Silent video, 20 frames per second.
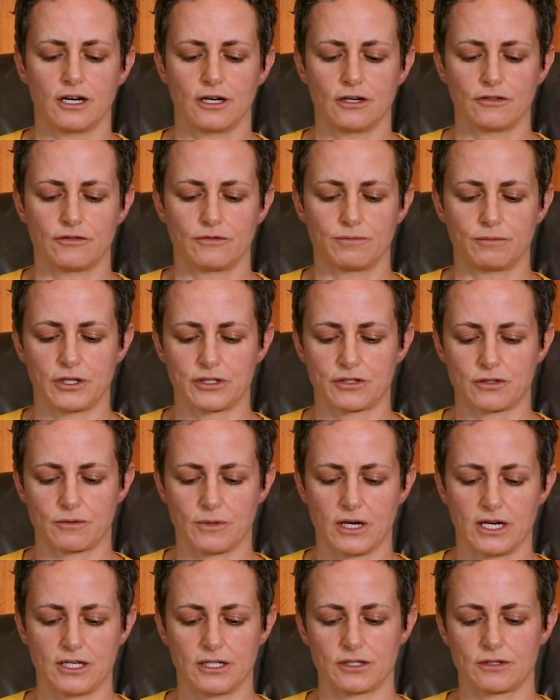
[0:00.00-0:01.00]
of plus or
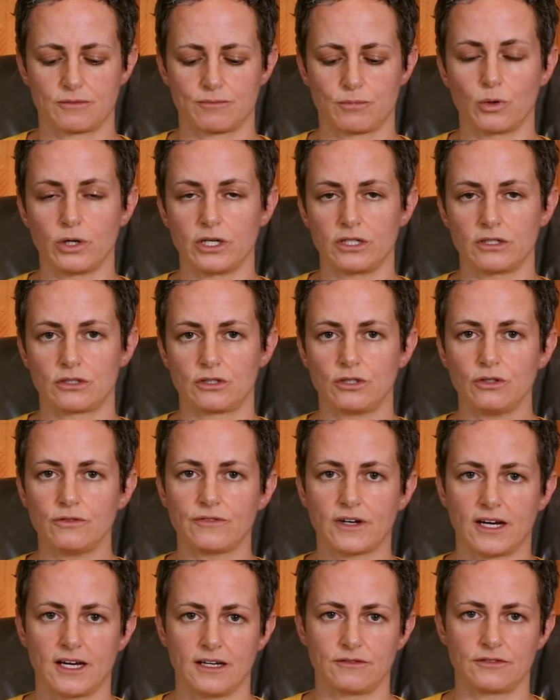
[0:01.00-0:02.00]
minus
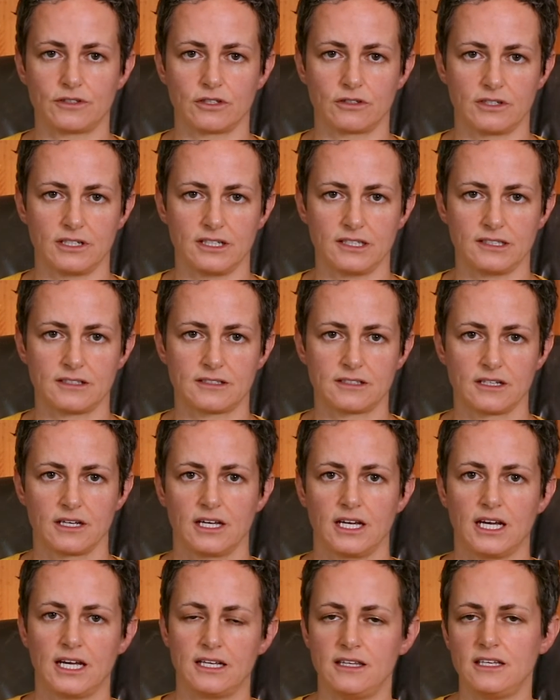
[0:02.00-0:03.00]
0.25 degrees,
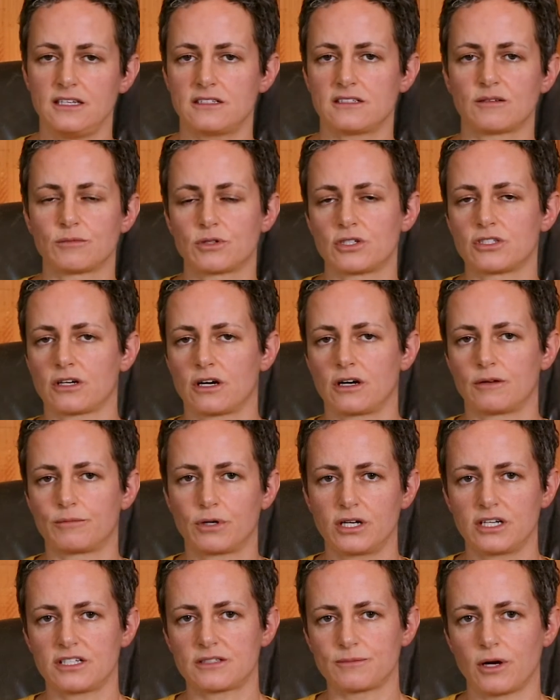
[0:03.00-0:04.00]
and these numbers are
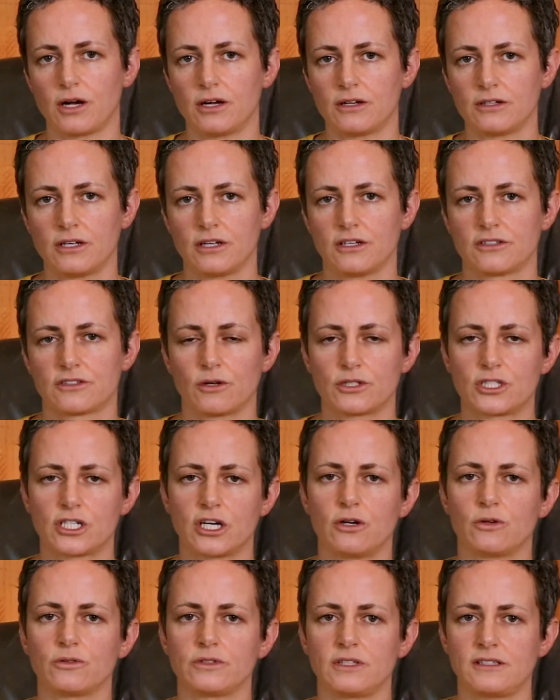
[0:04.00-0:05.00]
pretty small, so I
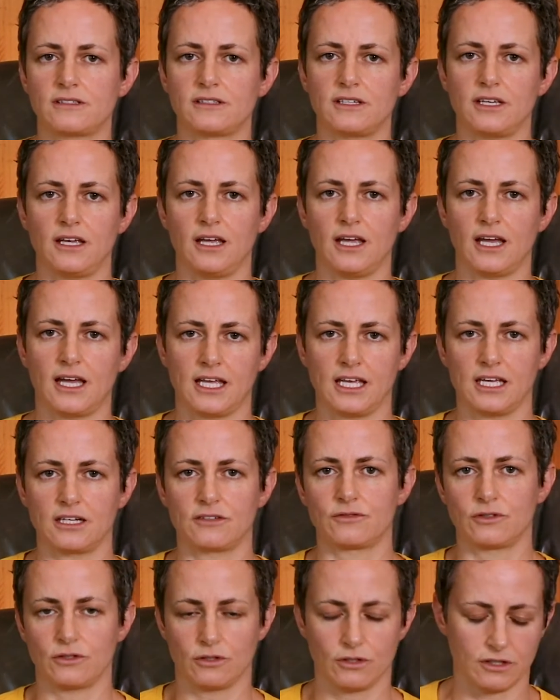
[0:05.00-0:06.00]
should only see a
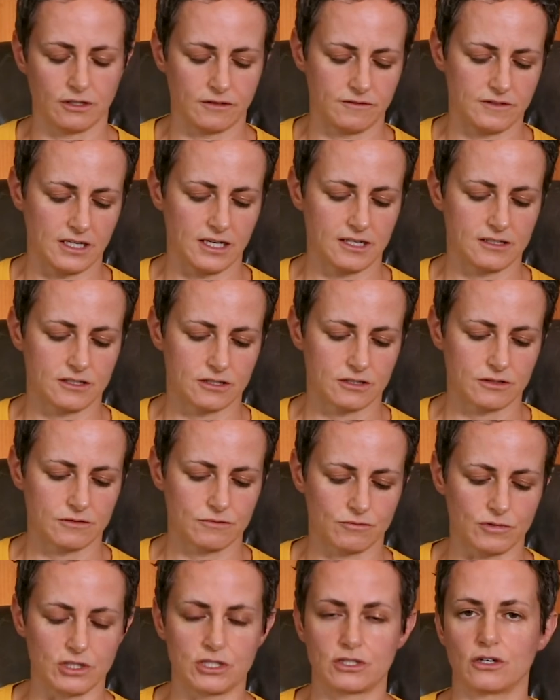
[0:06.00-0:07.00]
handful of dates
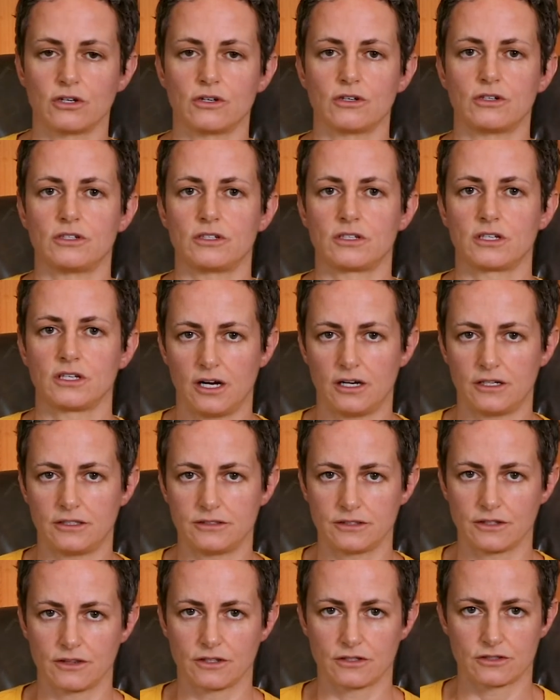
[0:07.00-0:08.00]
returned
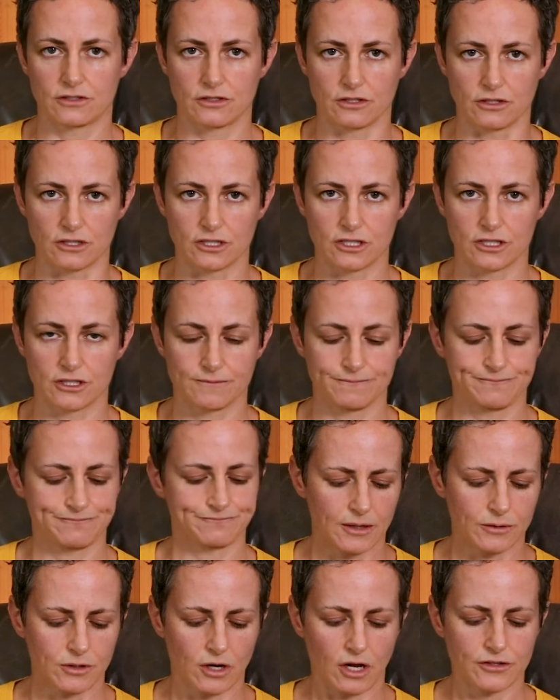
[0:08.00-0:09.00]
on the search.
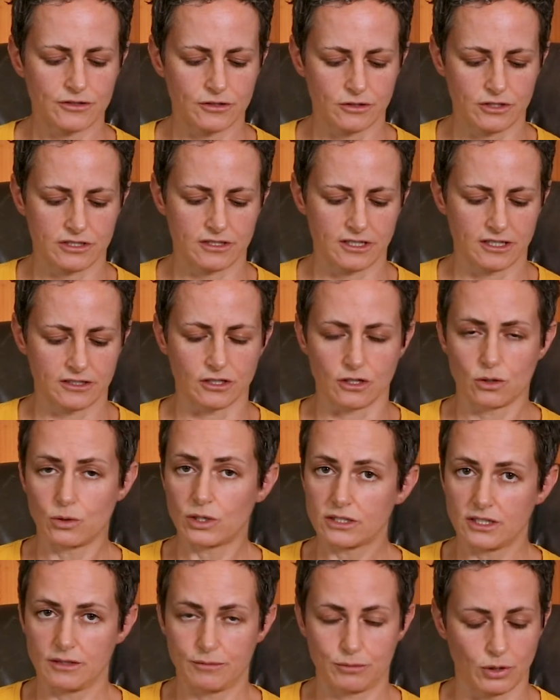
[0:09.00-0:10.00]
I would also just like to
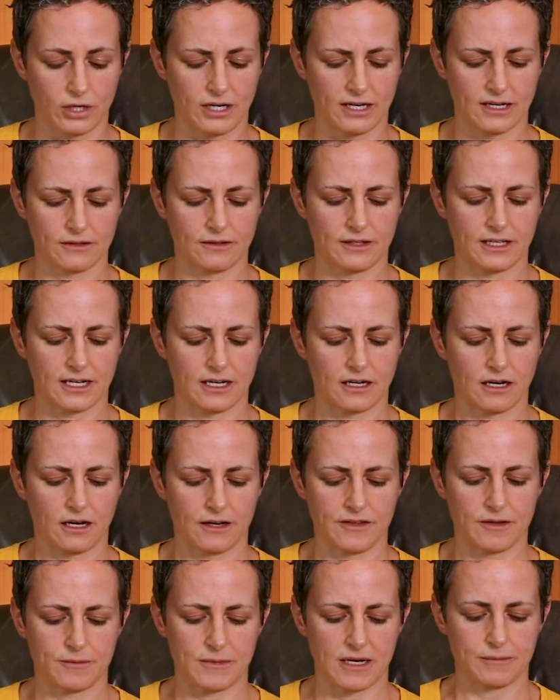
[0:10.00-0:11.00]
quickly point out that
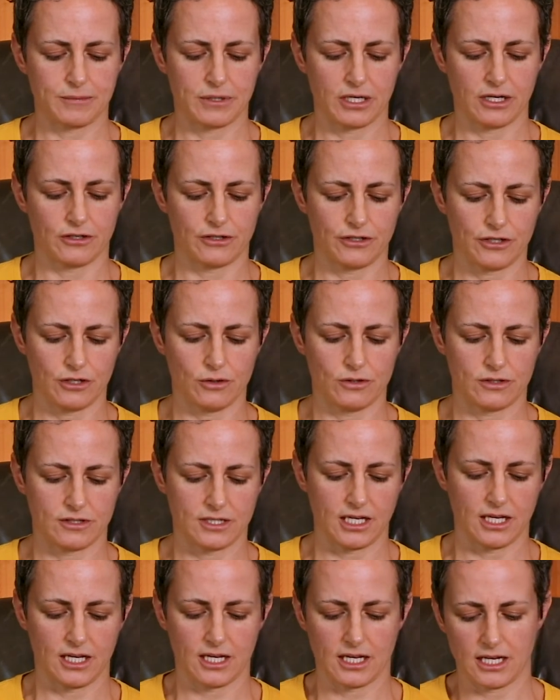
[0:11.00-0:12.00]
on the map here you
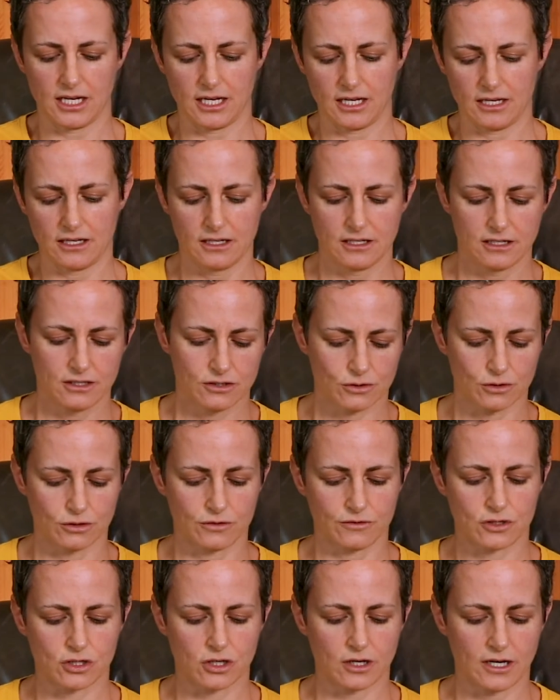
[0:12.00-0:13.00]
see a sort
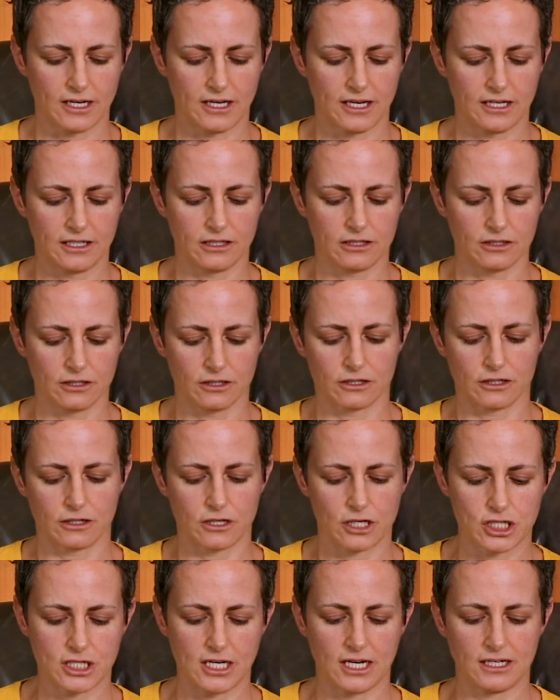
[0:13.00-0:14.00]
of triangular
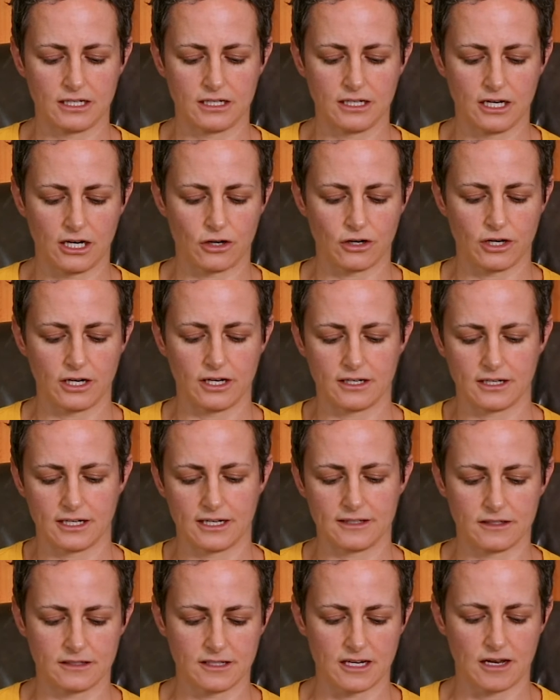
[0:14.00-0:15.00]
shaded area
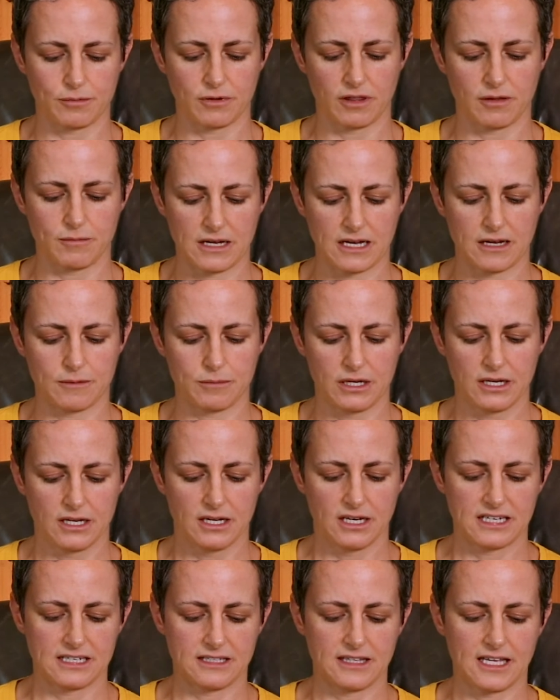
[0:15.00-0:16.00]
at the top of the map,
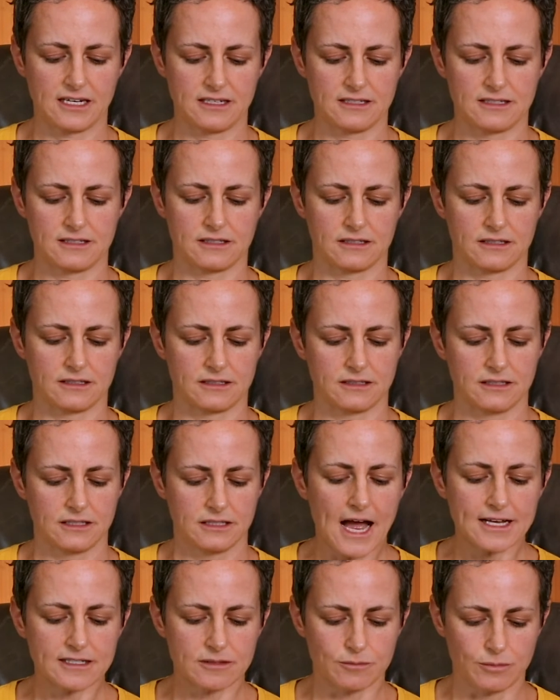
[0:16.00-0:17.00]
and that is the
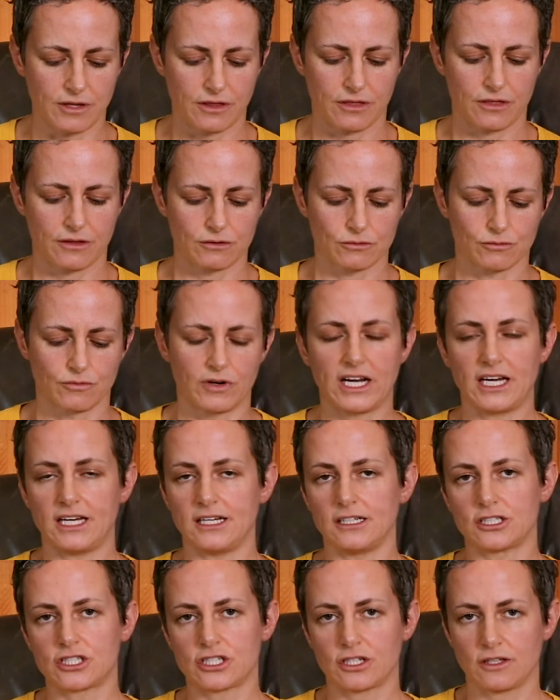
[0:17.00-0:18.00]
azimuth
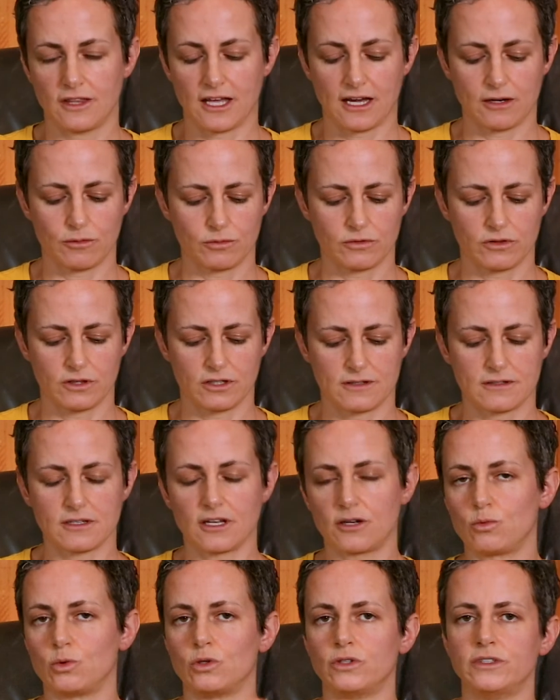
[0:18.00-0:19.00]
range that the
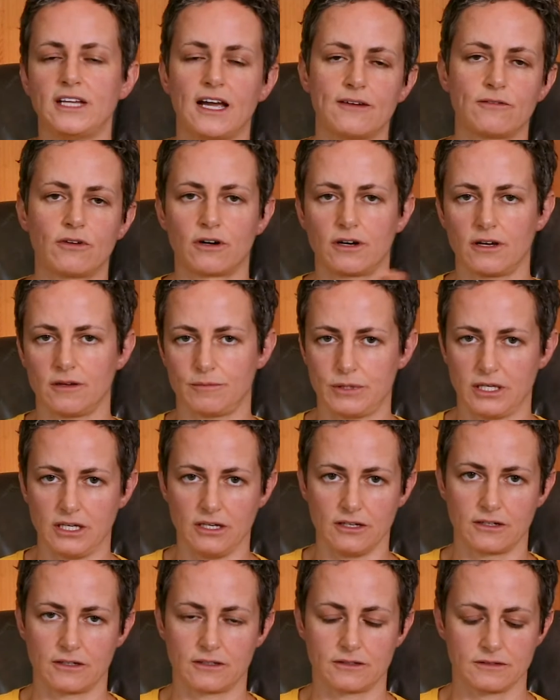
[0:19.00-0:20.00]
sun will never
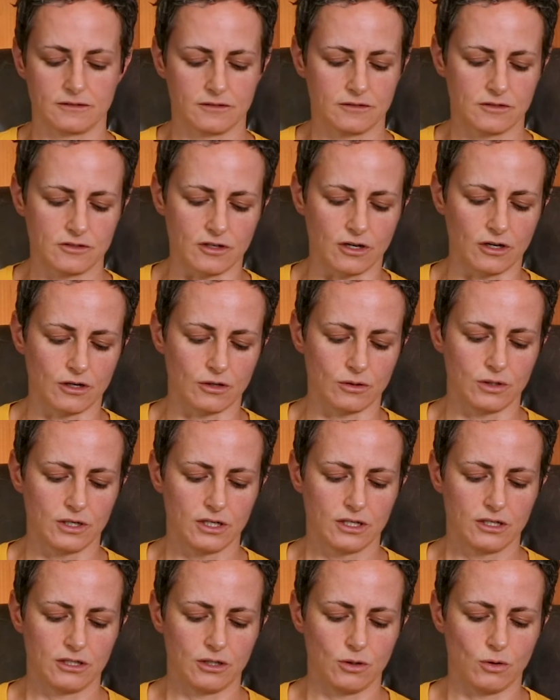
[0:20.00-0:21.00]
appear. So
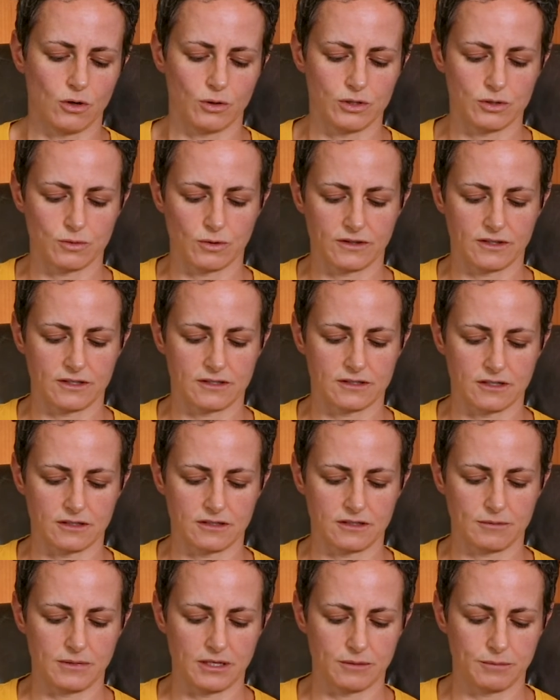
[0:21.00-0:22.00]
you always want the
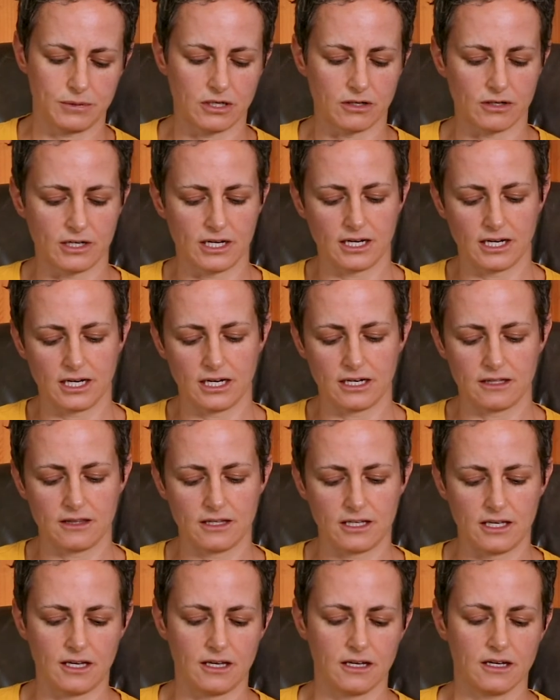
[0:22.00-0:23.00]
sun to be appearing in
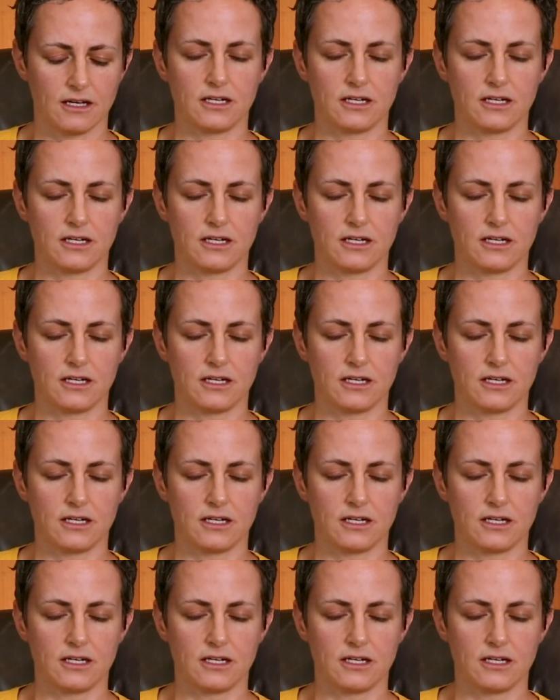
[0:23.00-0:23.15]
the